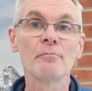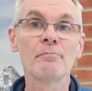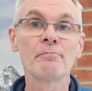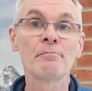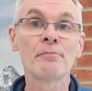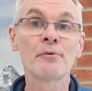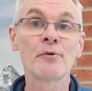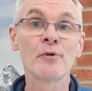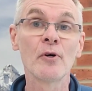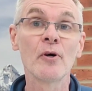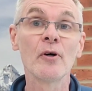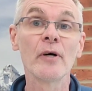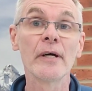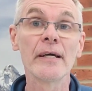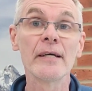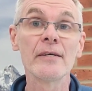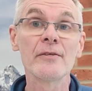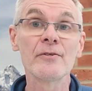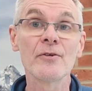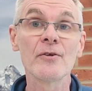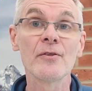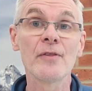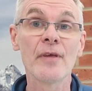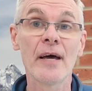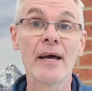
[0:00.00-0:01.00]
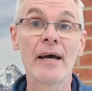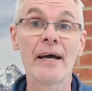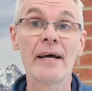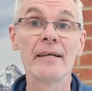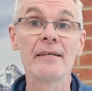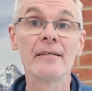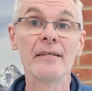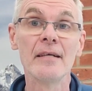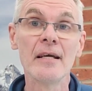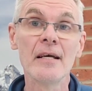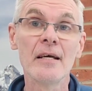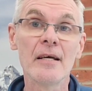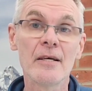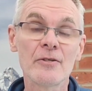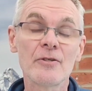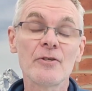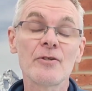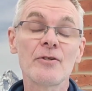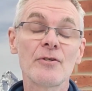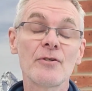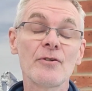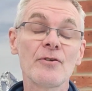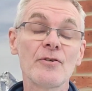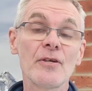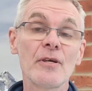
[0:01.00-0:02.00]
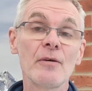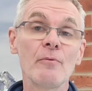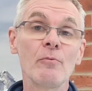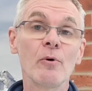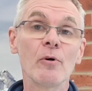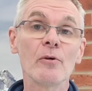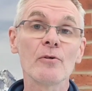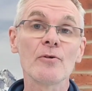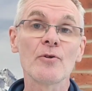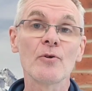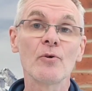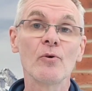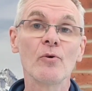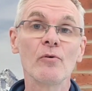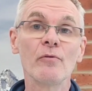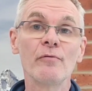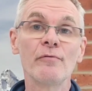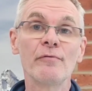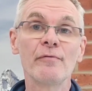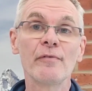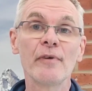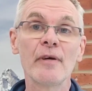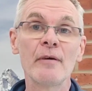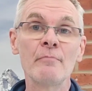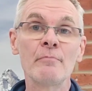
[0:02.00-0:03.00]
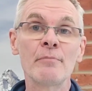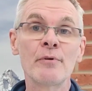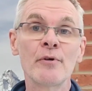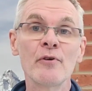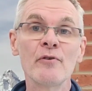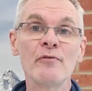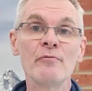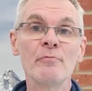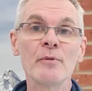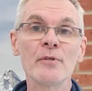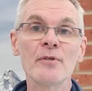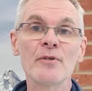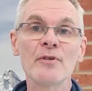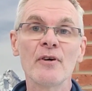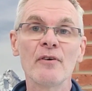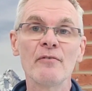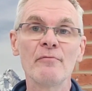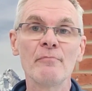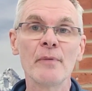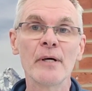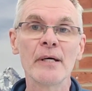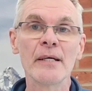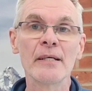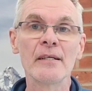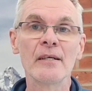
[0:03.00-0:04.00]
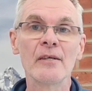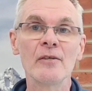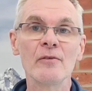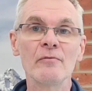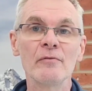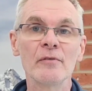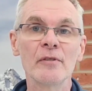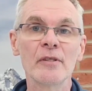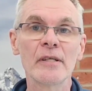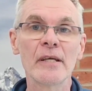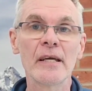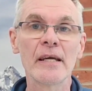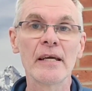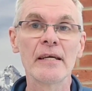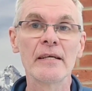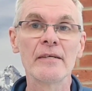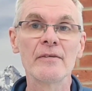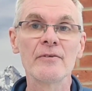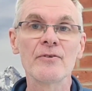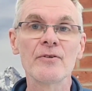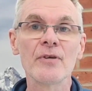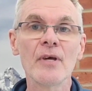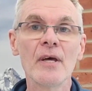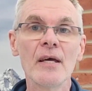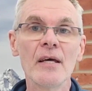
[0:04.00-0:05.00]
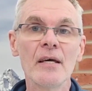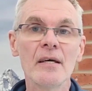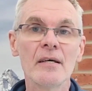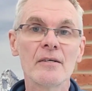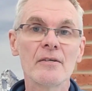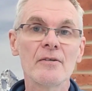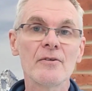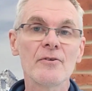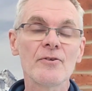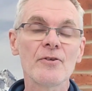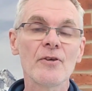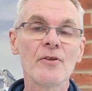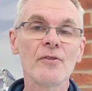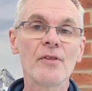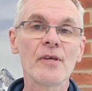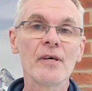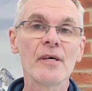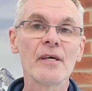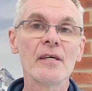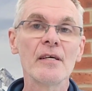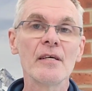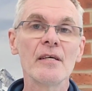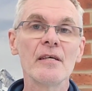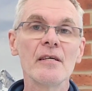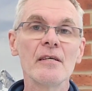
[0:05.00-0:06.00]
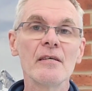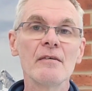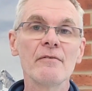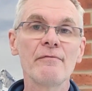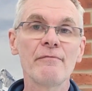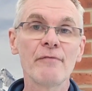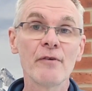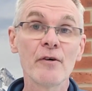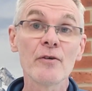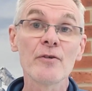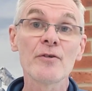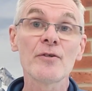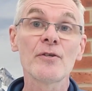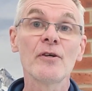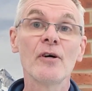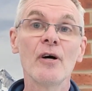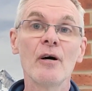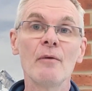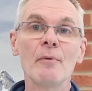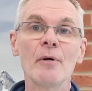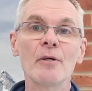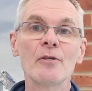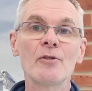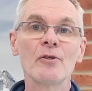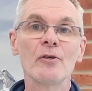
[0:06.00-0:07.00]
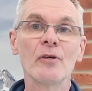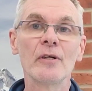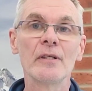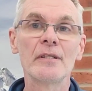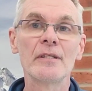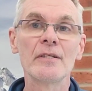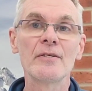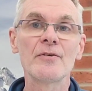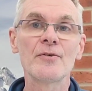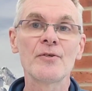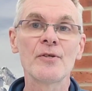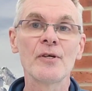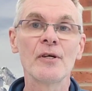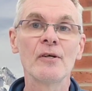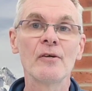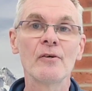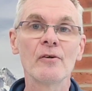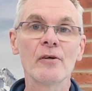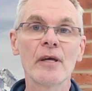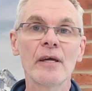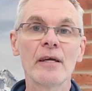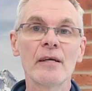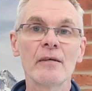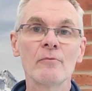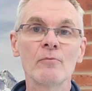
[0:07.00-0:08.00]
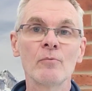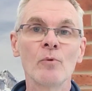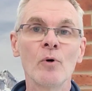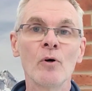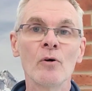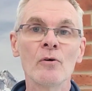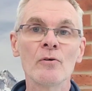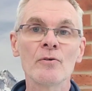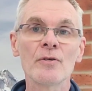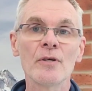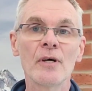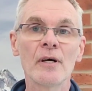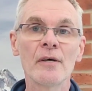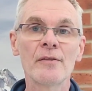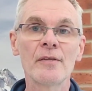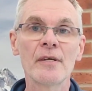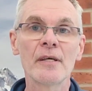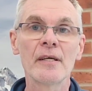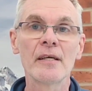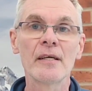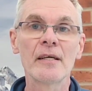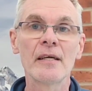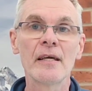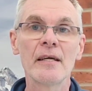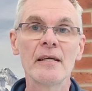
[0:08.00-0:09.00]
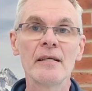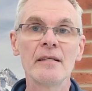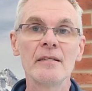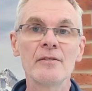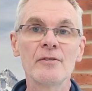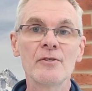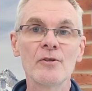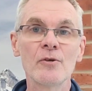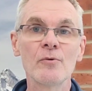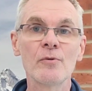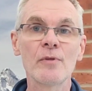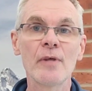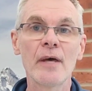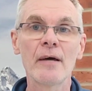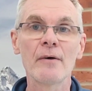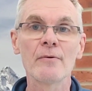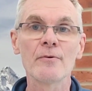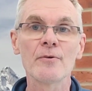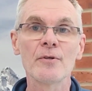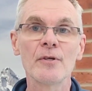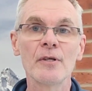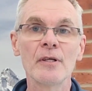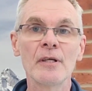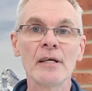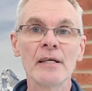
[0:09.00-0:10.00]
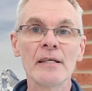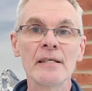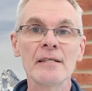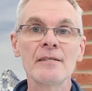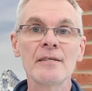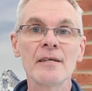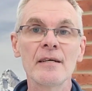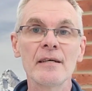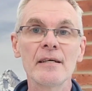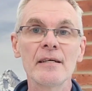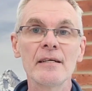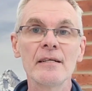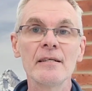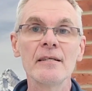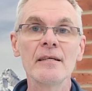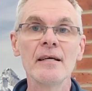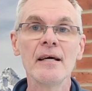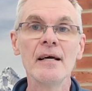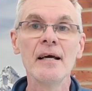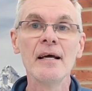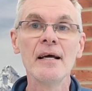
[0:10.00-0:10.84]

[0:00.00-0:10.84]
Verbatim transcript: prior to that, just to see what sort of improvements I've made over the years. So the first time I tried this target was, I think, in 2018.